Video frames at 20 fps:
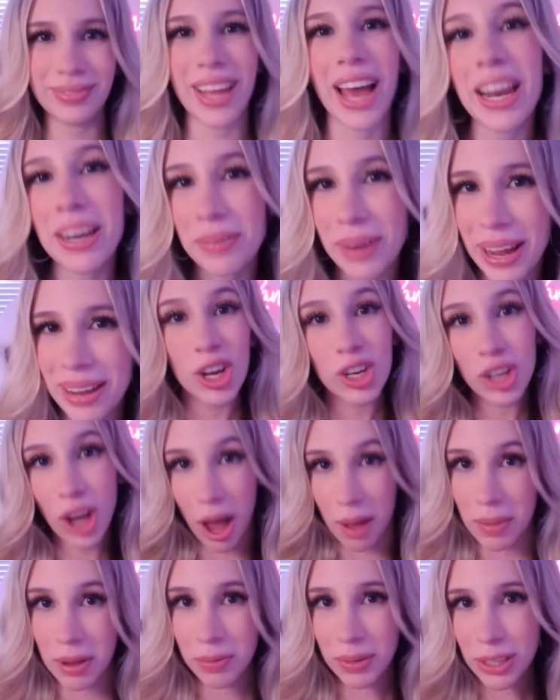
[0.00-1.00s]
Anyway,
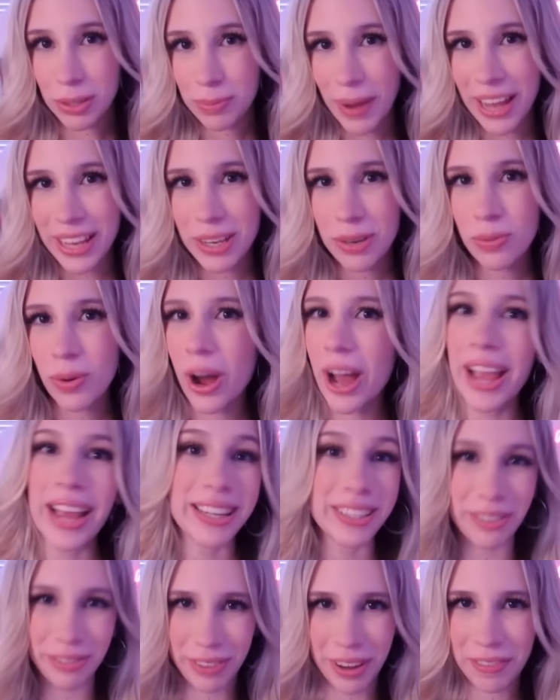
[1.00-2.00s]
comment which pet you want and
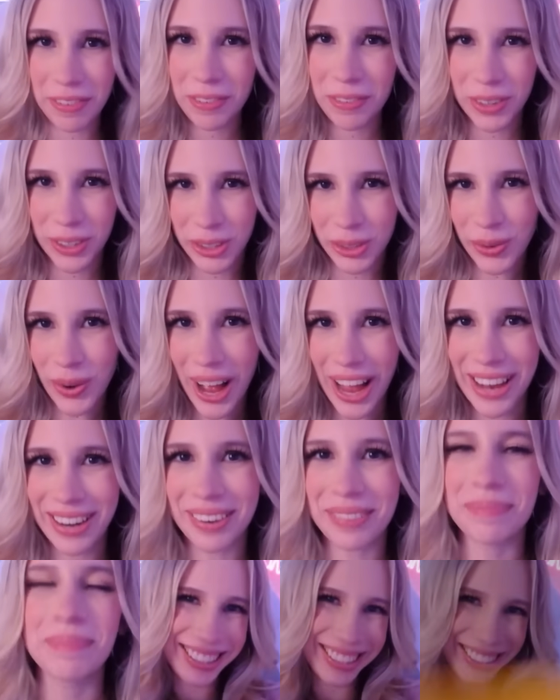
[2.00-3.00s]
your favorite virtual
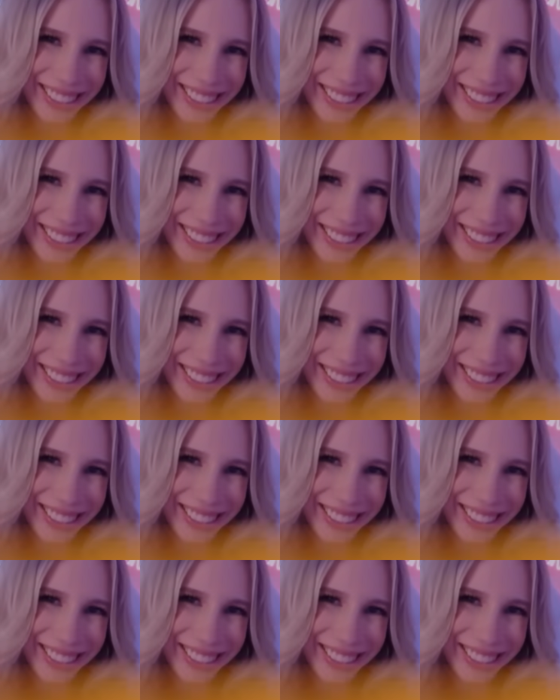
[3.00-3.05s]
item.